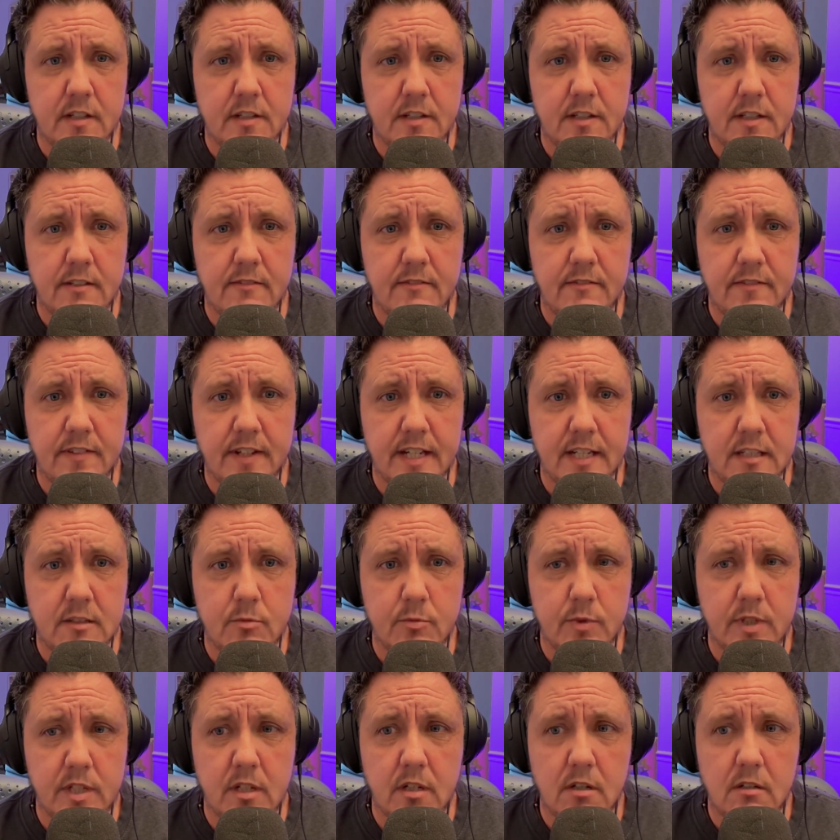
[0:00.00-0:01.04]
In fact,
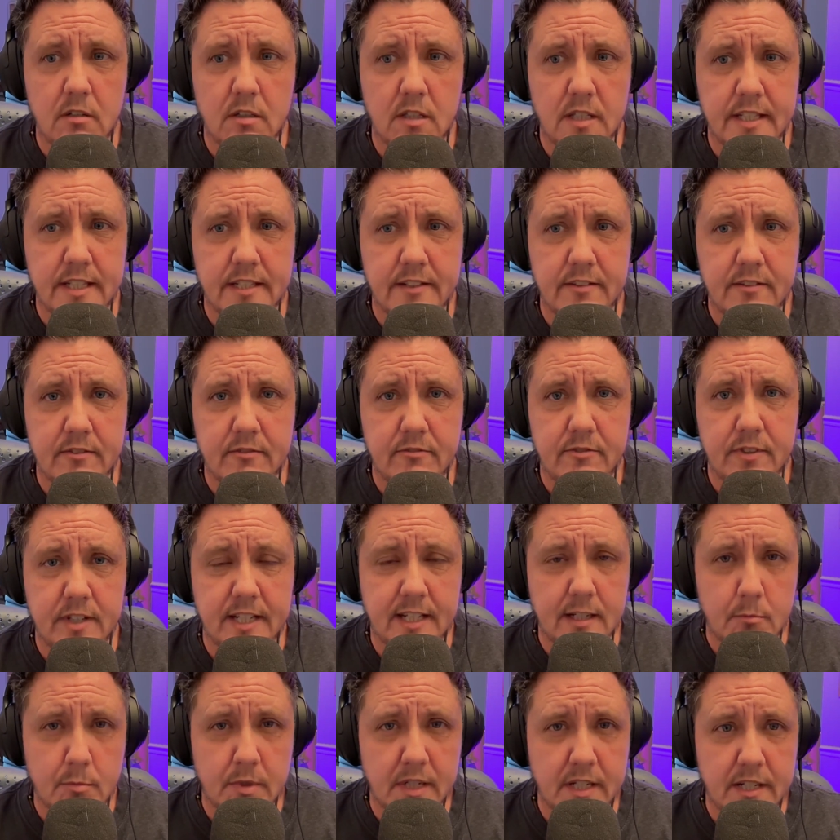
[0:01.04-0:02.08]
we all like to forget
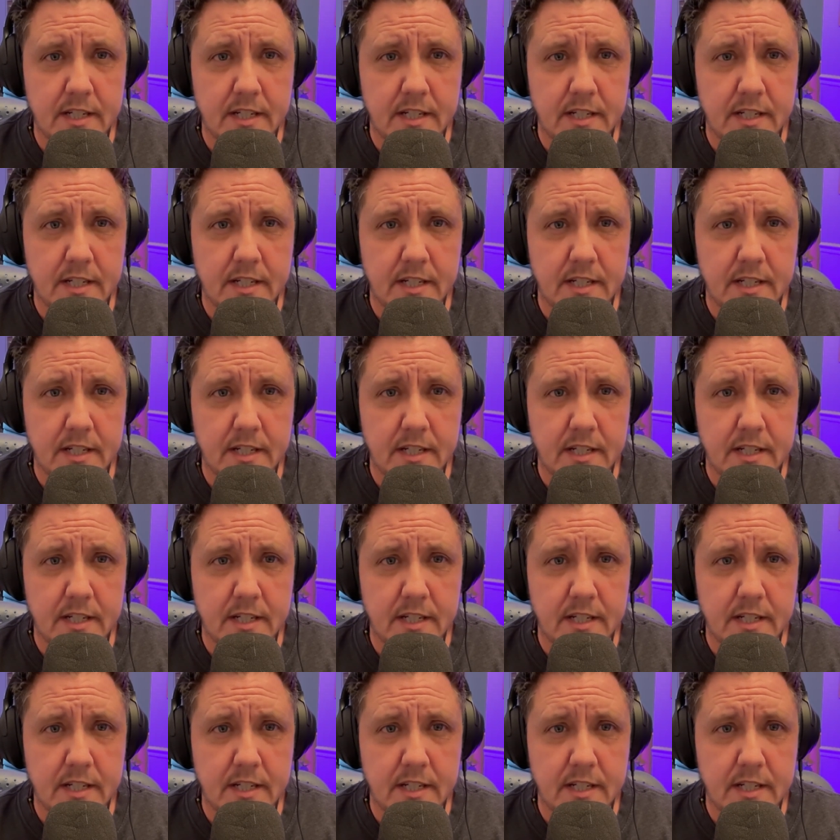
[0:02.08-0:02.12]
about